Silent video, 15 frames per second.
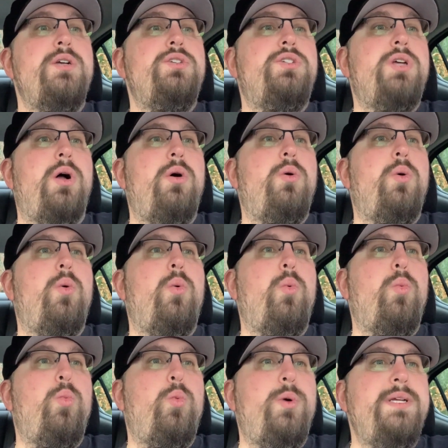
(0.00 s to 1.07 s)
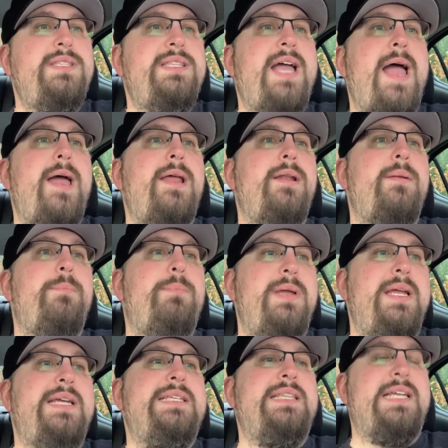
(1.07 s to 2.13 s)
So with that
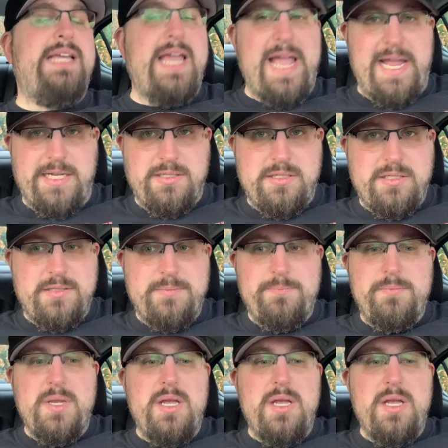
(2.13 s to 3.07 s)
being the case,